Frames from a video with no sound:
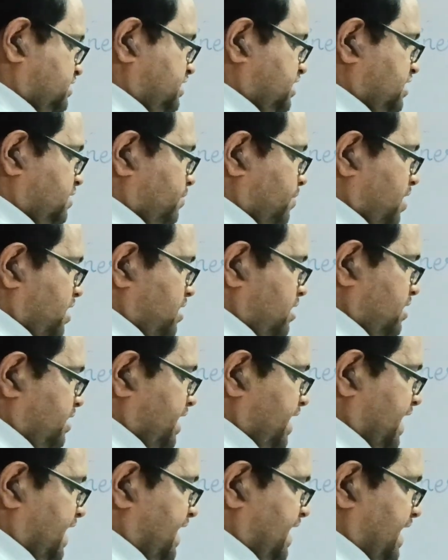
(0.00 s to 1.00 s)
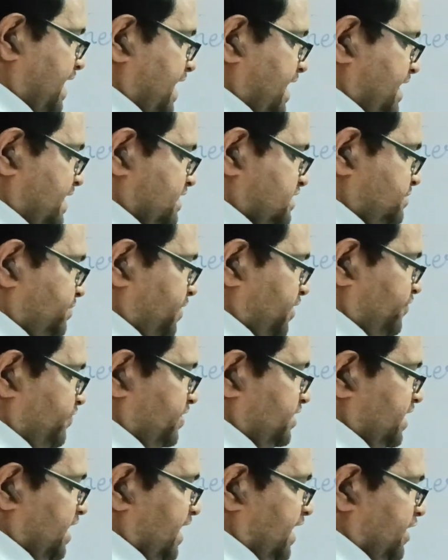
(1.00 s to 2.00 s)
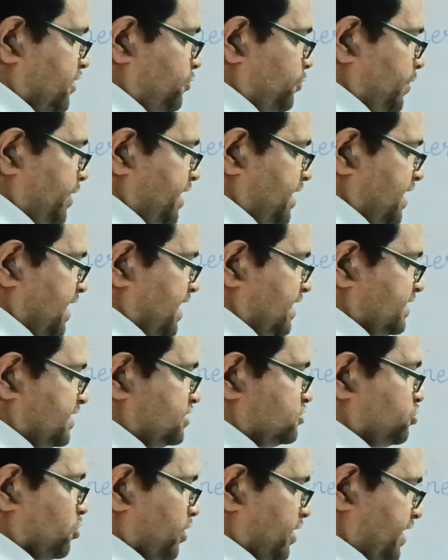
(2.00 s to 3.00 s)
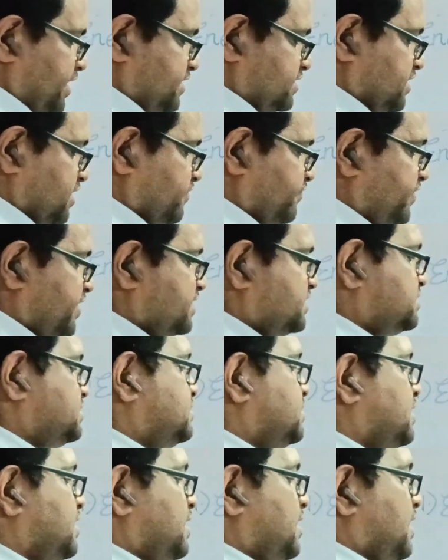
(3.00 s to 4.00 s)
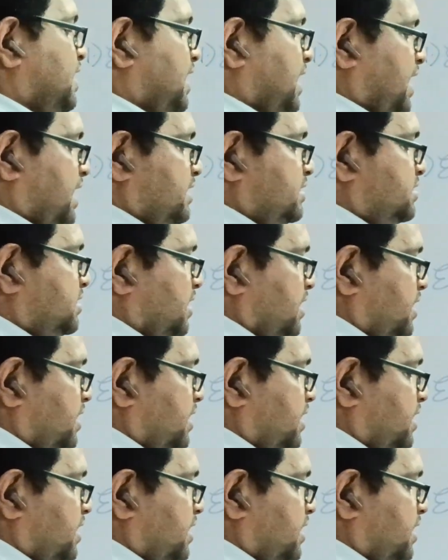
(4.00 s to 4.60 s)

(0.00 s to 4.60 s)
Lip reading: sigma Ls between the liquid and the solid surface, and